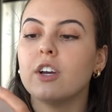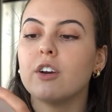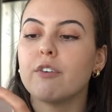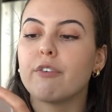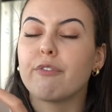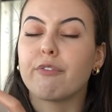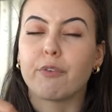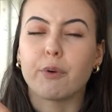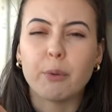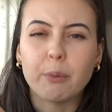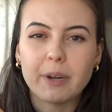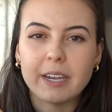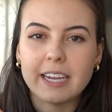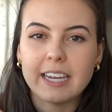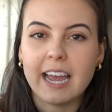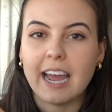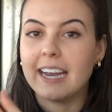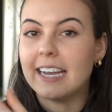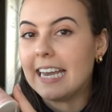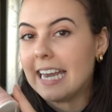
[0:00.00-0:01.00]

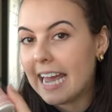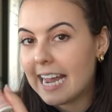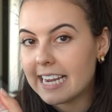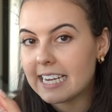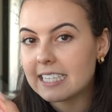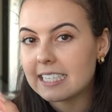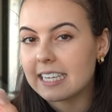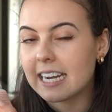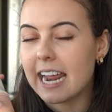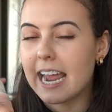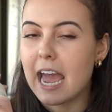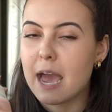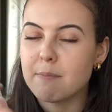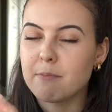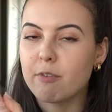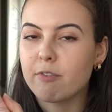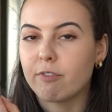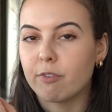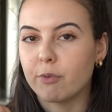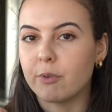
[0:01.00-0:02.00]
fruity and nice, and I am
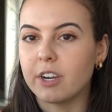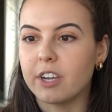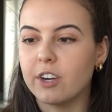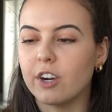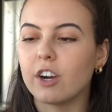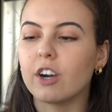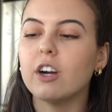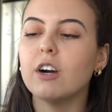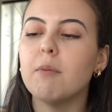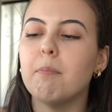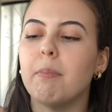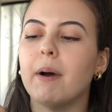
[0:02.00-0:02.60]
a fruity girl,